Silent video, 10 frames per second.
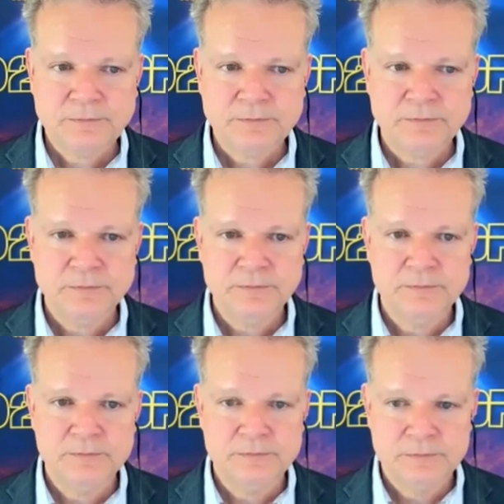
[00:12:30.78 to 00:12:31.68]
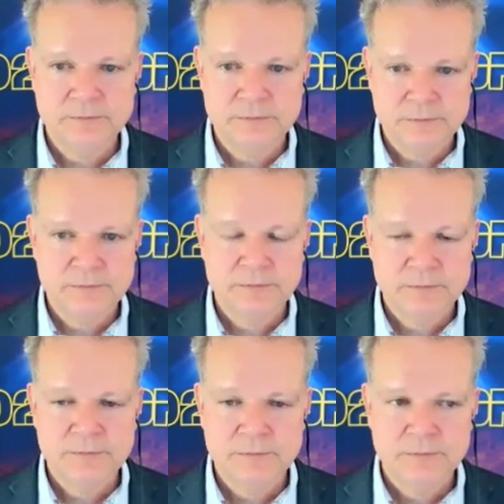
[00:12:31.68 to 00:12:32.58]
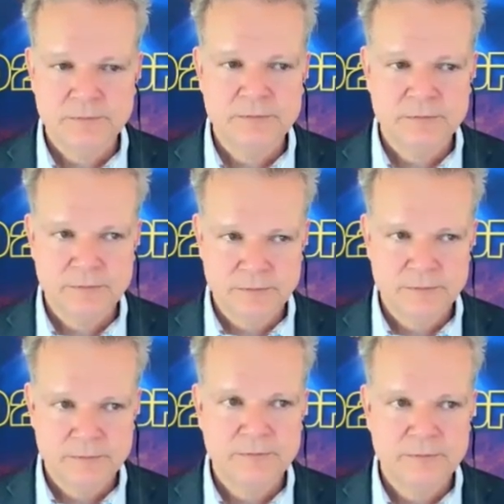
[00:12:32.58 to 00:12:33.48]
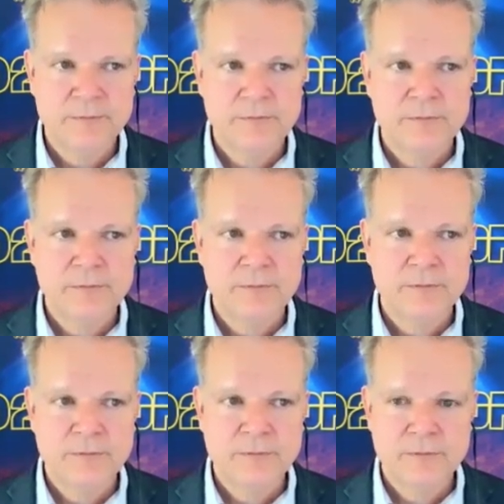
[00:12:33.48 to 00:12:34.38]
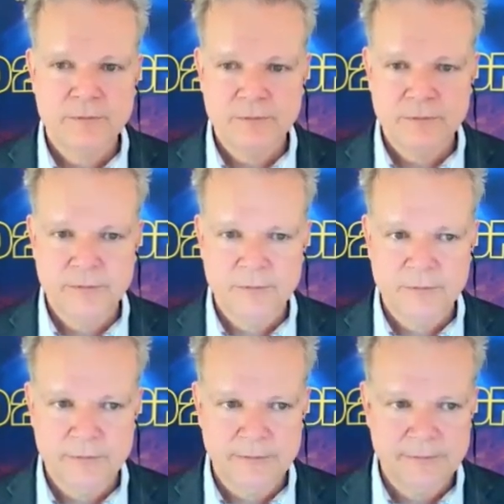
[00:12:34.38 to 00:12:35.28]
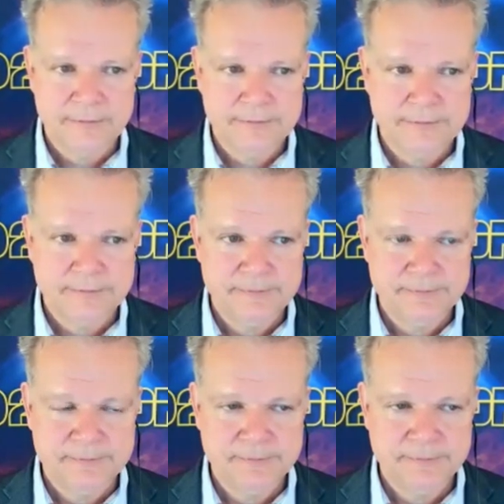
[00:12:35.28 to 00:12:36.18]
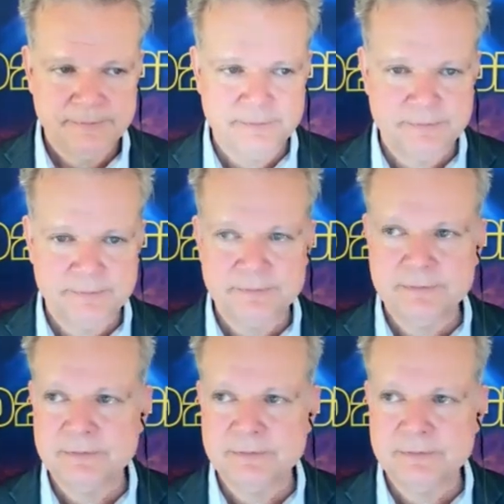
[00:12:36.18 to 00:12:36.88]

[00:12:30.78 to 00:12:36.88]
(silent)